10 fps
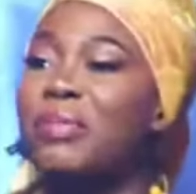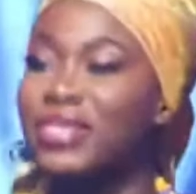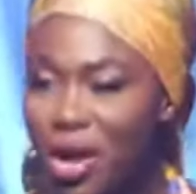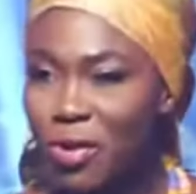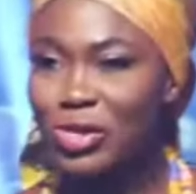is
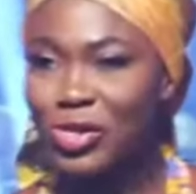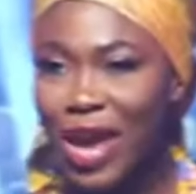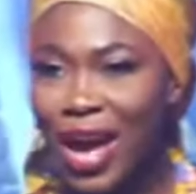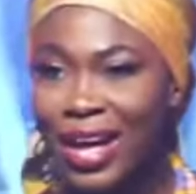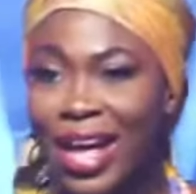
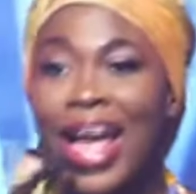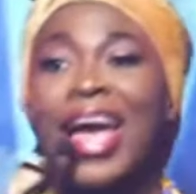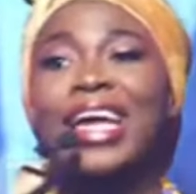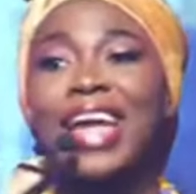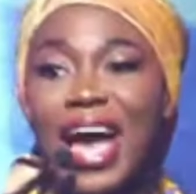Akosua,
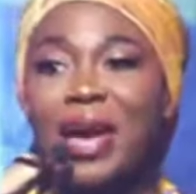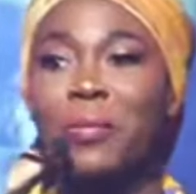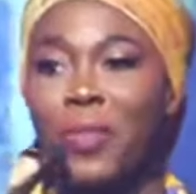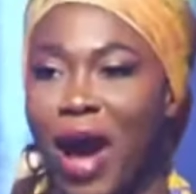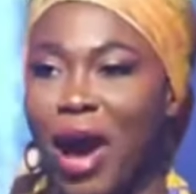and I am
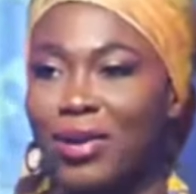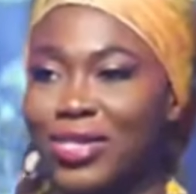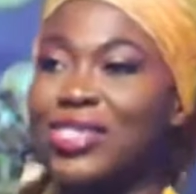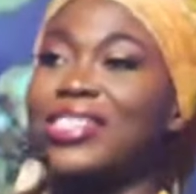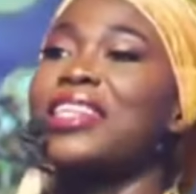proud to
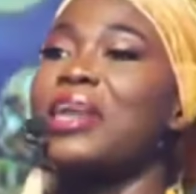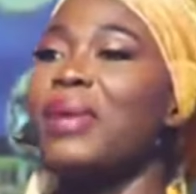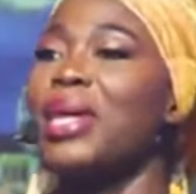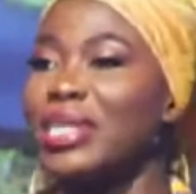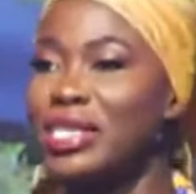sing the
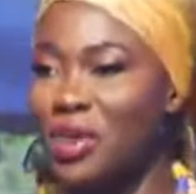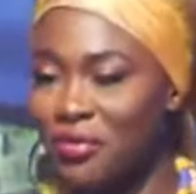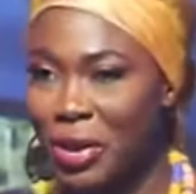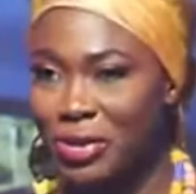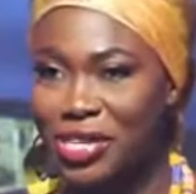melodies of the
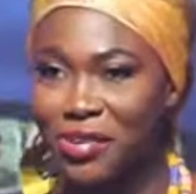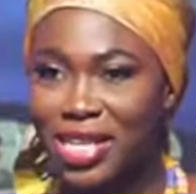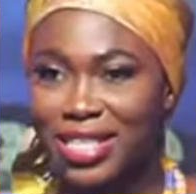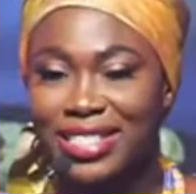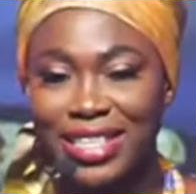Oti
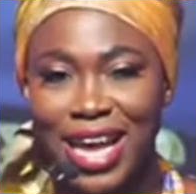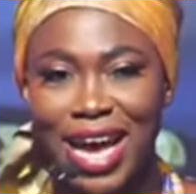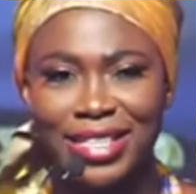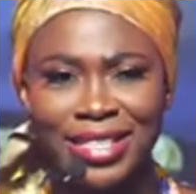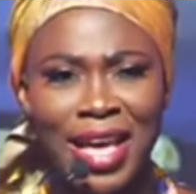region tonight.